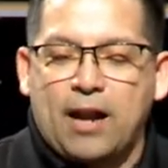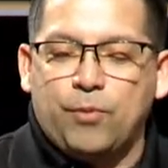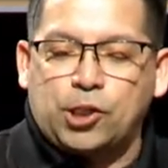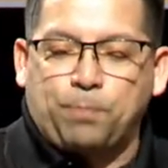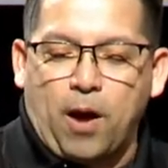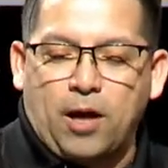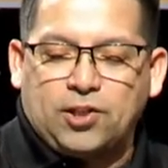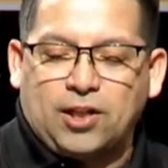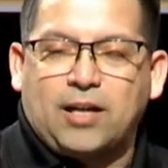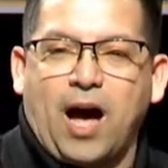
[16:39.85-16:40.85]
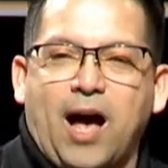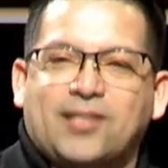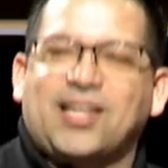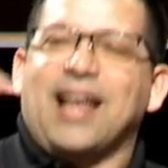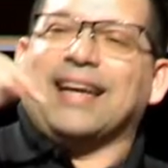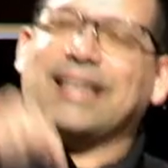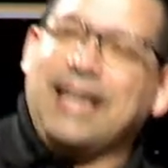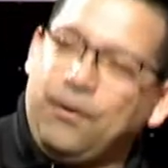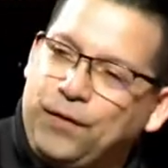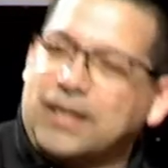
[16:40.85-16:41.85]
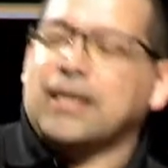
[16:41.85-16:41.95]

to respond to God's giving.